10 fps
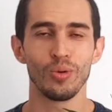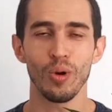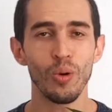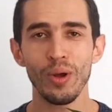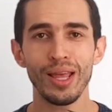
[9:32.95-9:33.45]

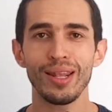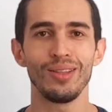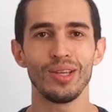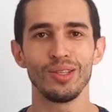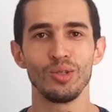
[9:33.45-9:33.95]
grow it
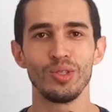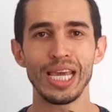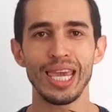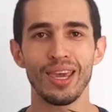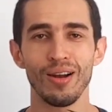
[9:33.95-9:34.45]
and to
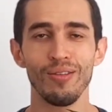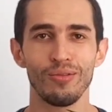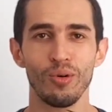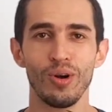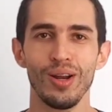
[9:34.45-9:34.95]
take care
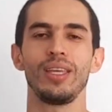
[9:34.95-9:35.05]
for.